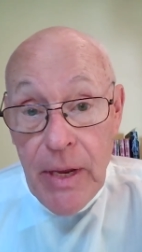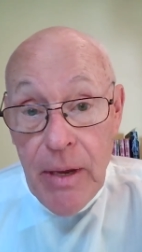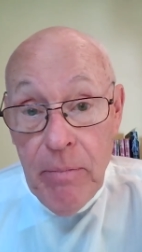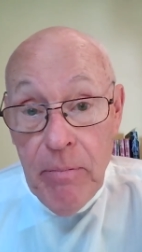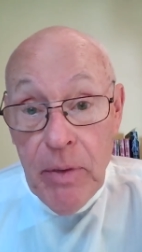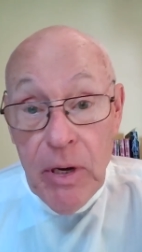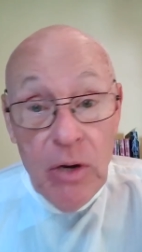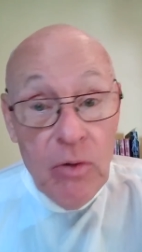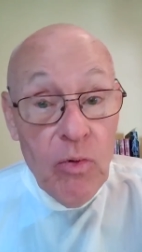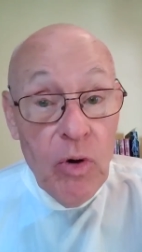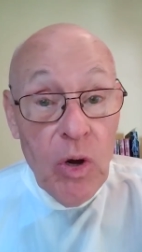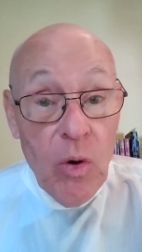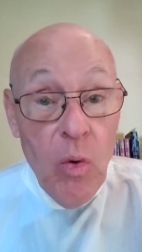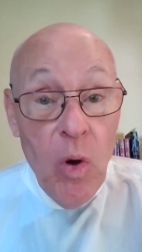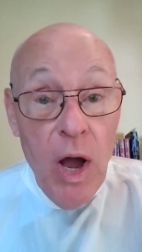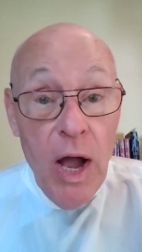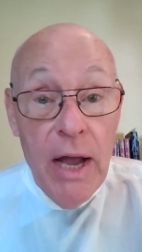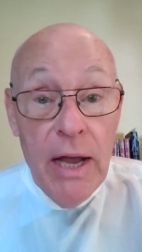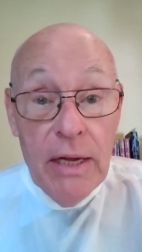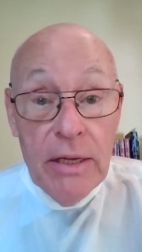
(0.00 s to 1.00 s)
But it
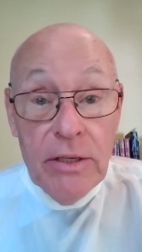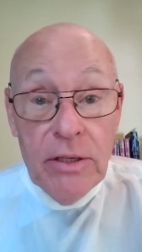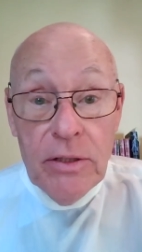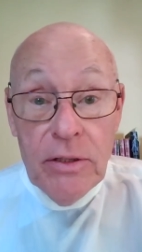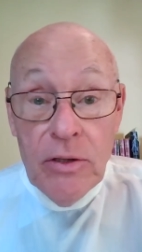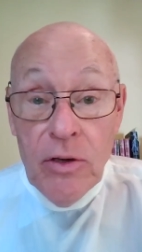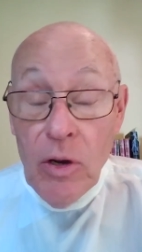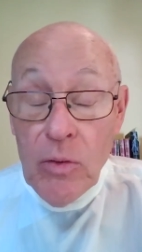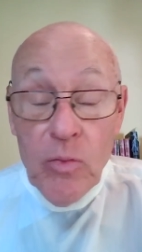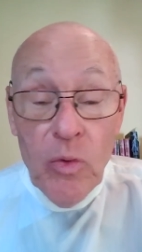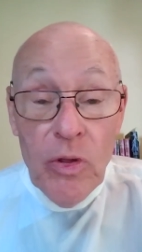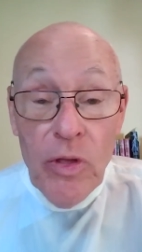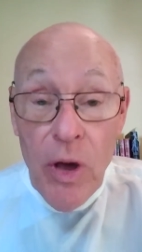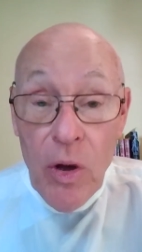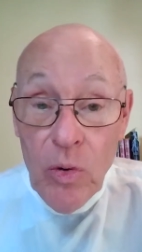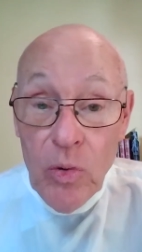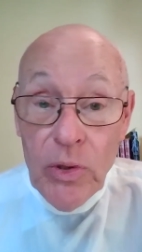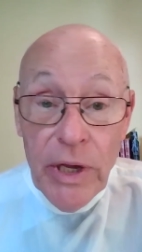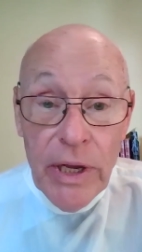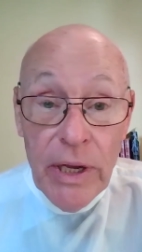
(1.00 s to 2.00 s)
requires not
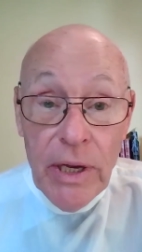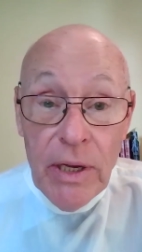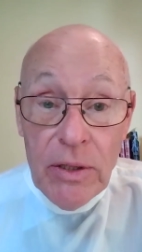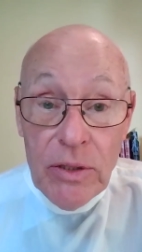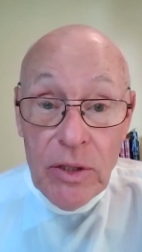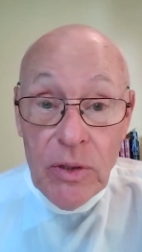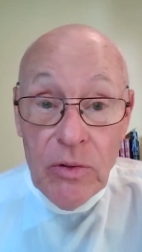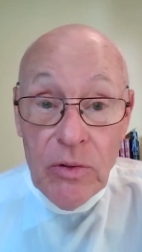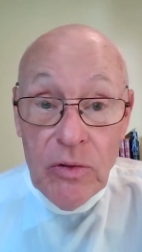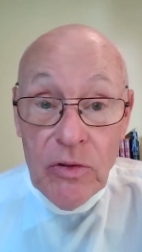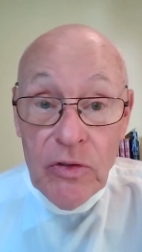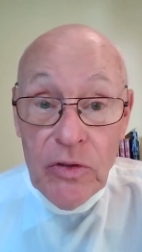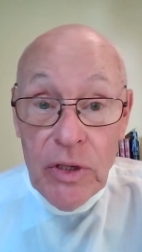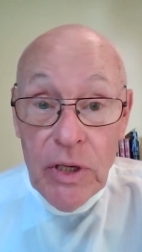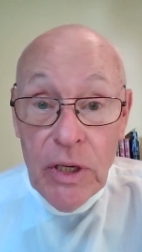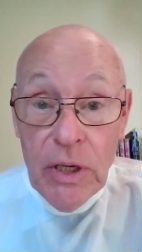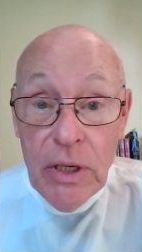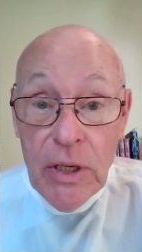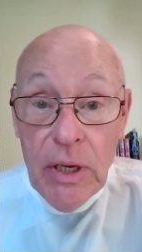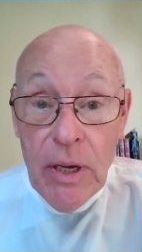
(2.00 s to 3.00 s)
withholding ourselves,
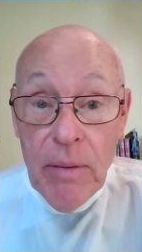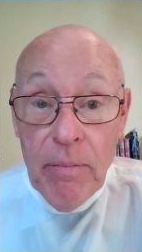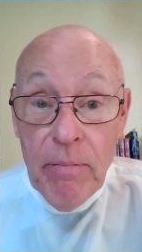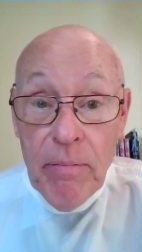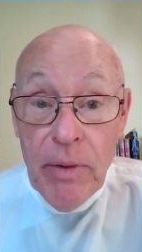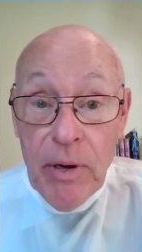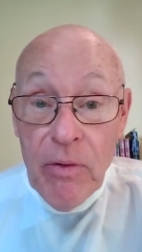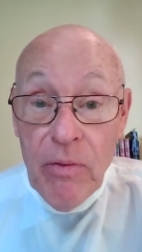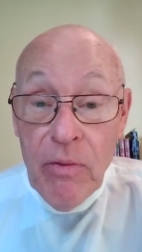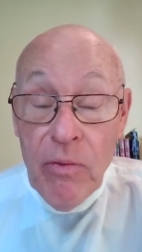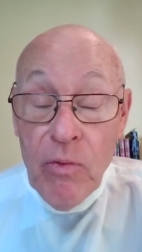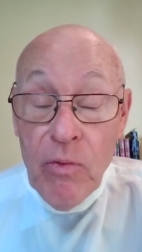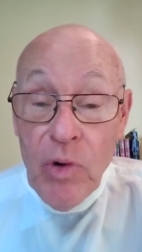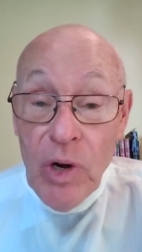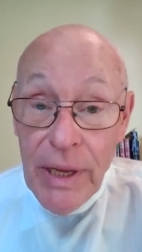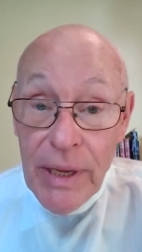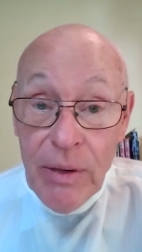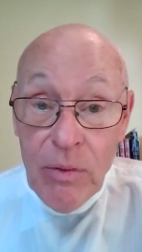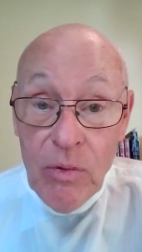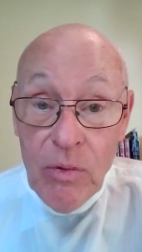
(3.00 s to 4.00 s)
but
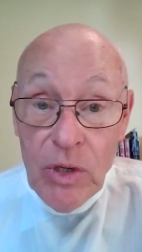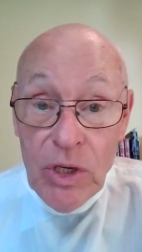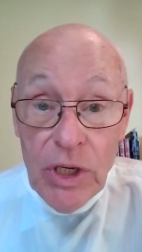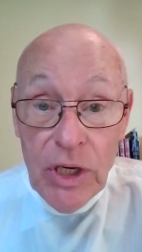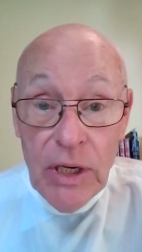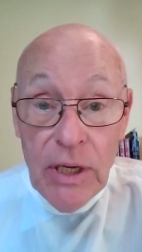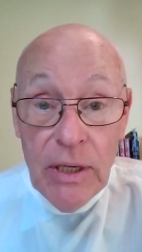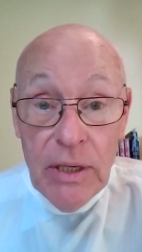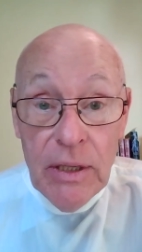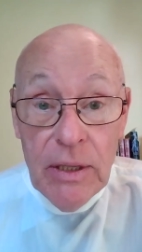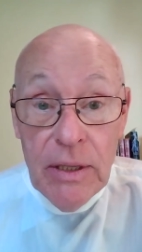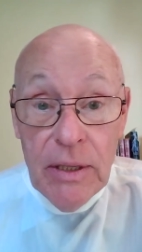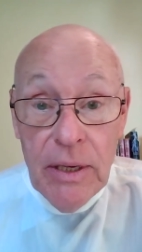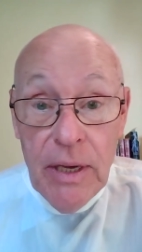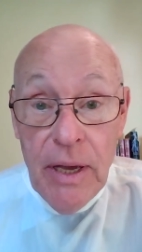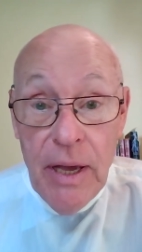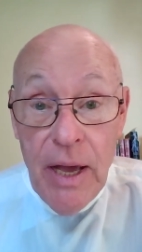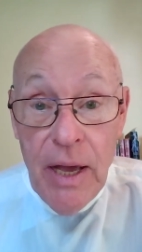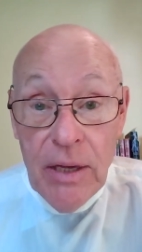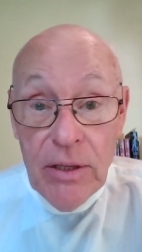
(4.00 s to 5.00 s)
relinquishing
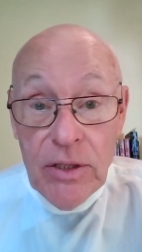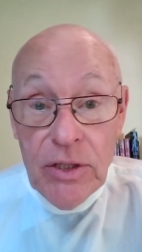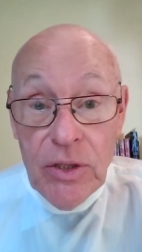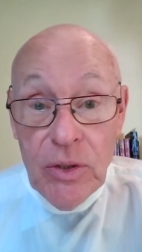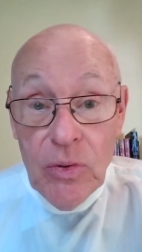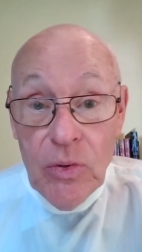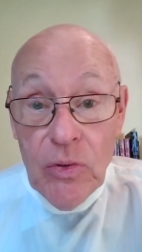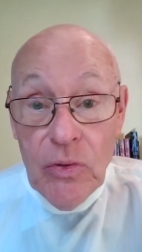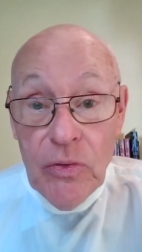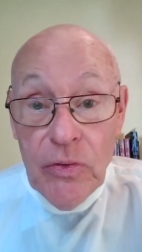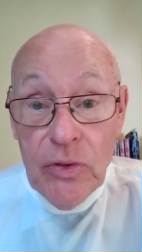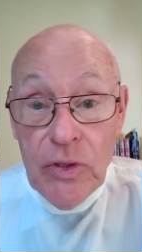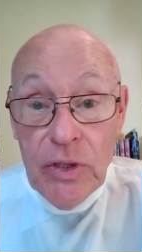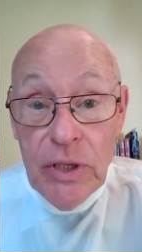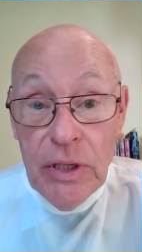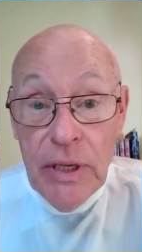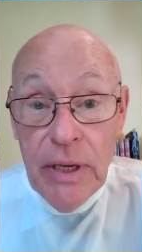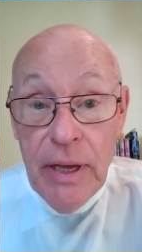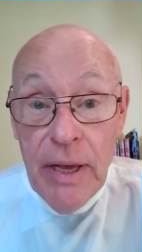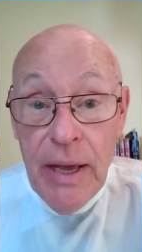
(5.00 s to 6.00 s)
ourselves,
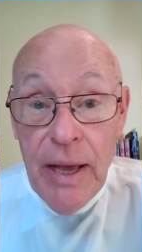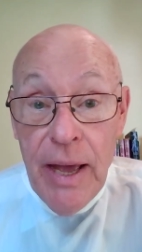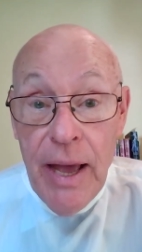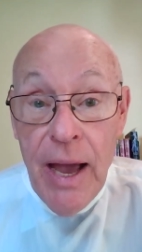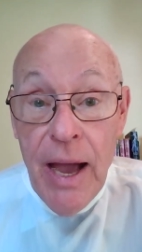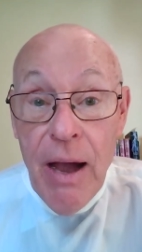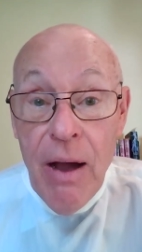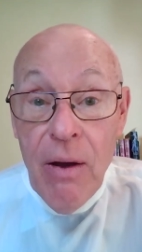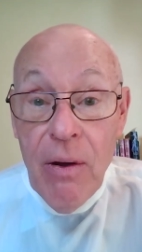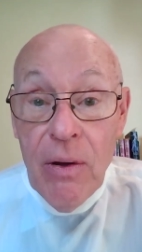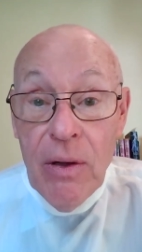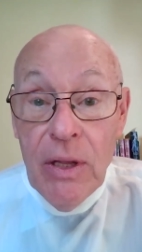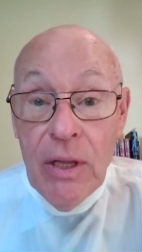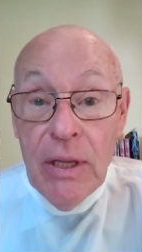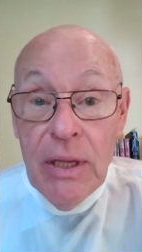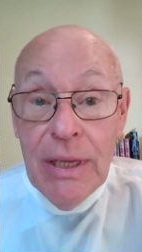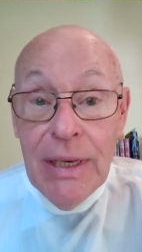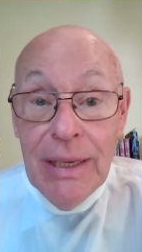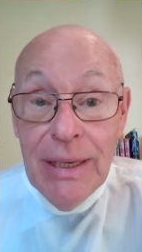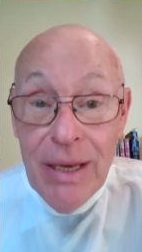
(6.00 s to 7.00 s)
our
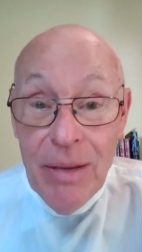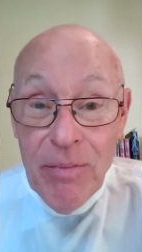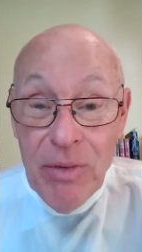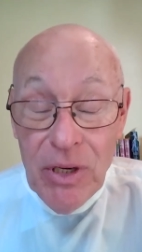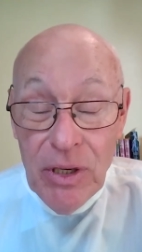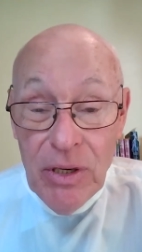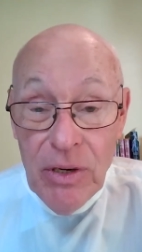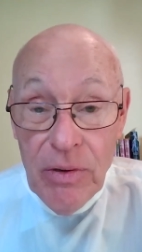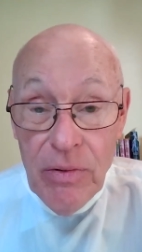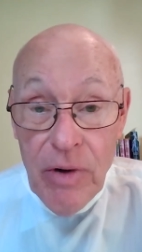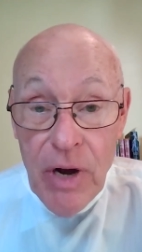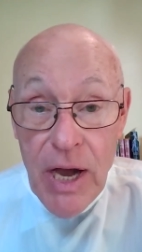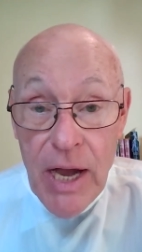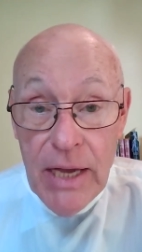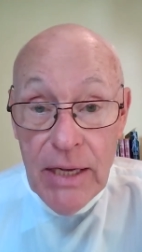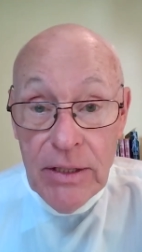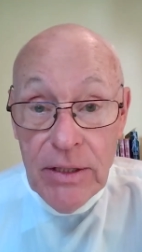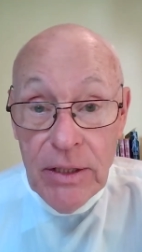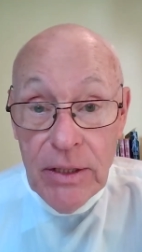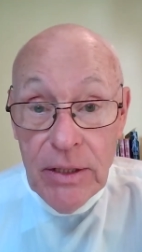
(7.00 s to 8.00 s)
limited
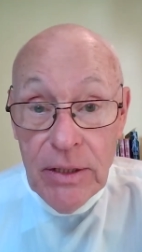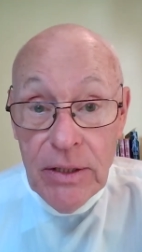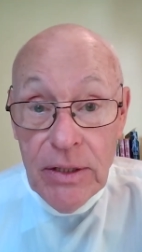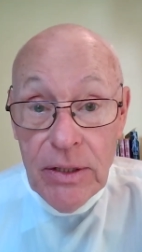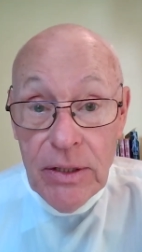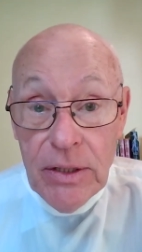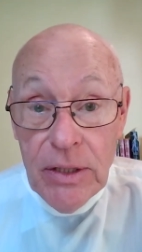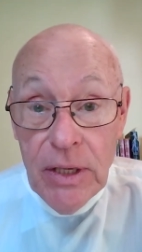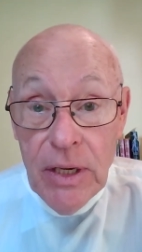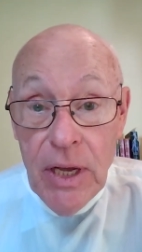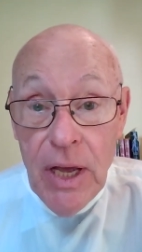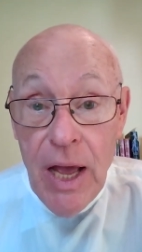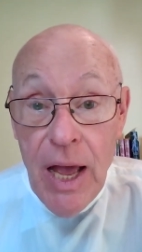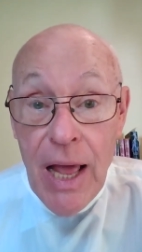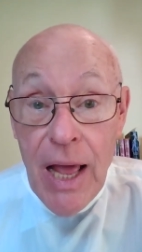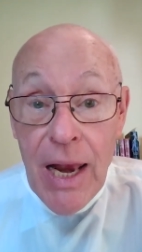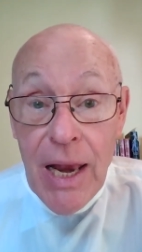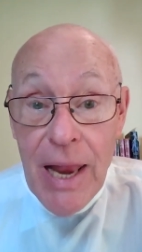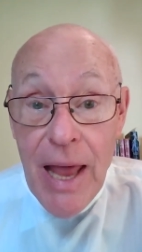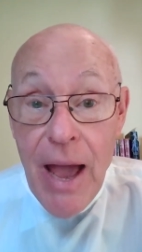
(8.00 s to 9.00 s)
horizons,
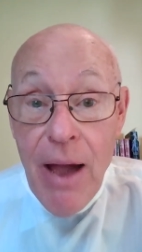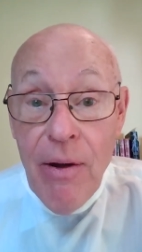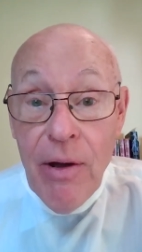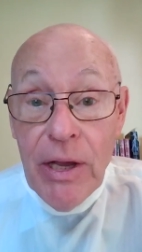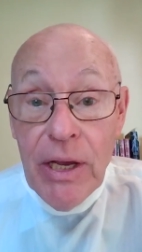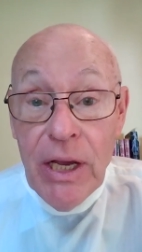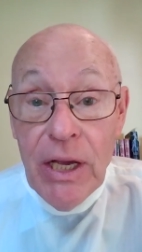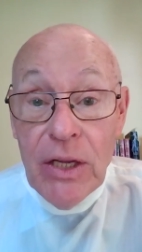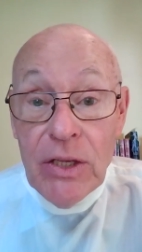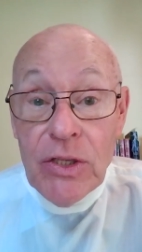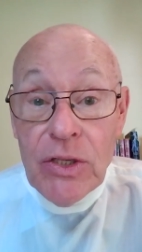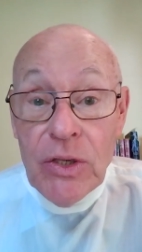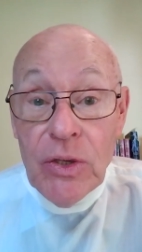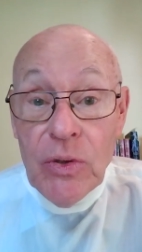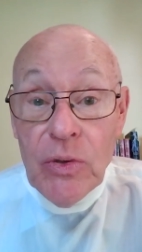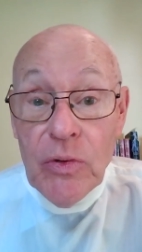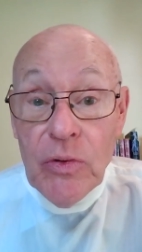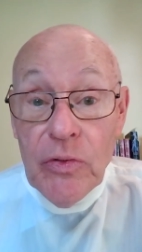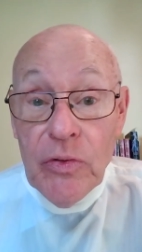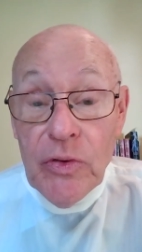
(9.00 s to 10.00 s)
allowing
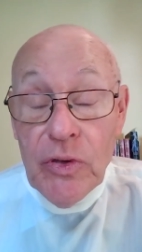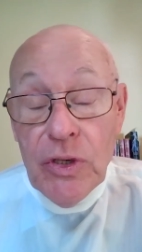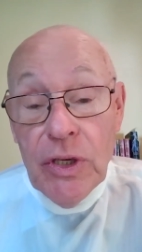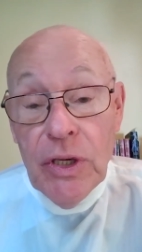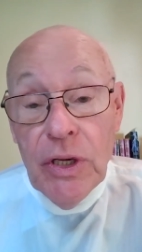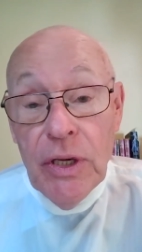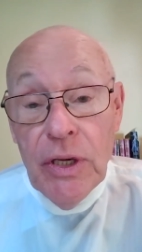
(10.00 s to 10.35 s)
ourselves